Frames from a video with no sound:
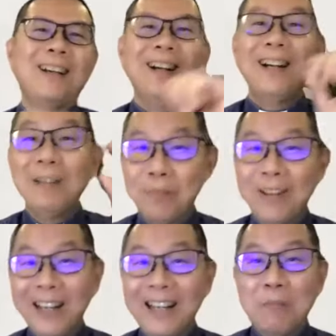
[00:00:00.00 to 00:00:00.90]

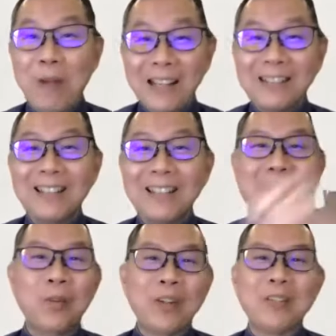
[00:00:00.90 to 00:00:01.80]
I'm asking
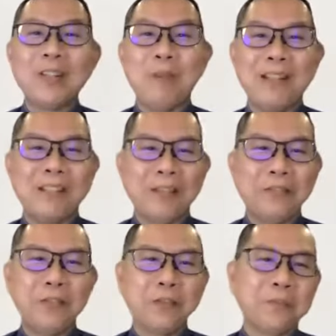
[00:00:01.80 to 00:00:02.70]
this question myself
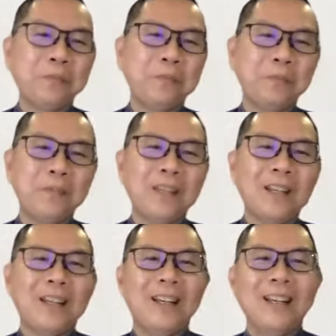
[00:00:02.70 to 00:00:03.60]
too.
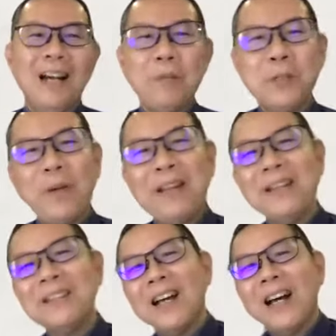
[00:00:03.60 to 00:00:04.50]
I'm
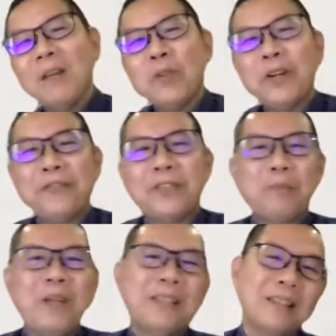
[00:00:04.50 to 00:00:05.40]
spending time with the
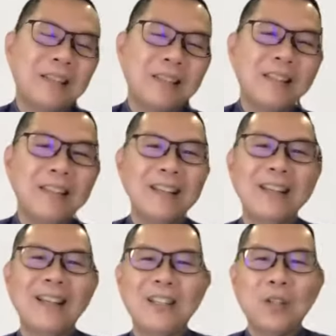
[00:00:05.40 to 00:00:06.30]
PCC
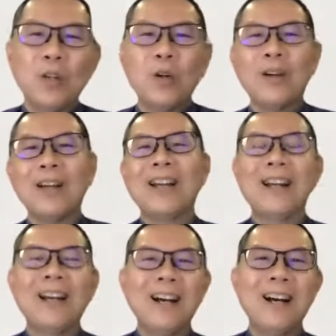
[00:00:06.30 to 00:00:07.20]
to look
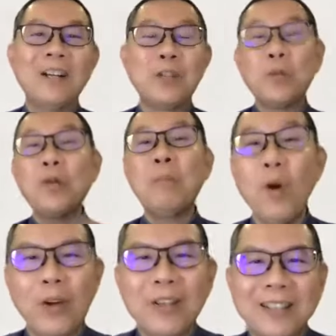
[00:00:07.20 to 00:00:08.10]
through a
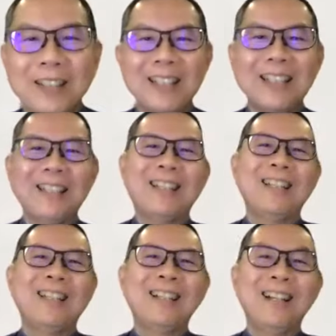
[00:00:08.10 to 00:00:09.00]
book
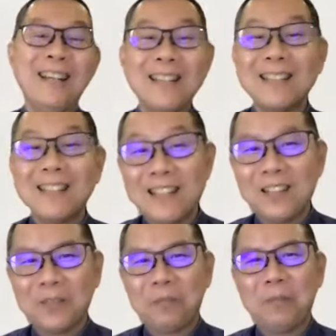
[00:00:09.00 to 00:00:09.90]
in this
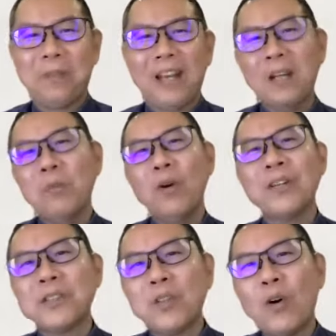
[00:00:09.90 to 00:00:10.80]
season. And the book
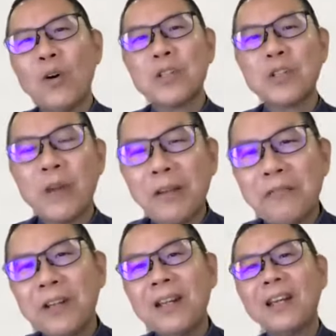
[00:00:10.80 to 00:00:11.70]
is called
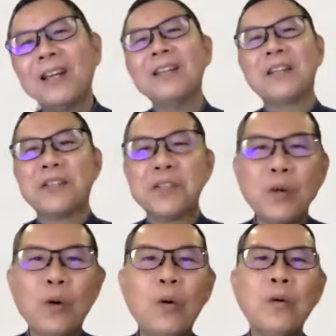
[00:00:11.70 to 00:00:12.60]
Strengthening the
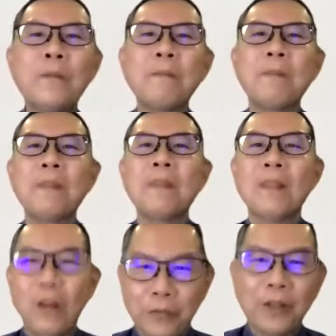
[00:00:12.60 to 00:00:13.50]
Soul
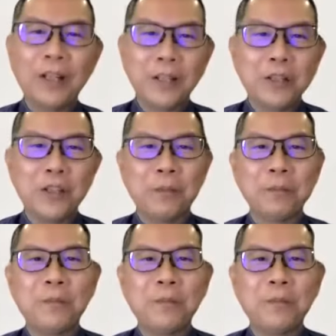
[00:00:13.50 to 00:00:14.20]
of Your Leadership.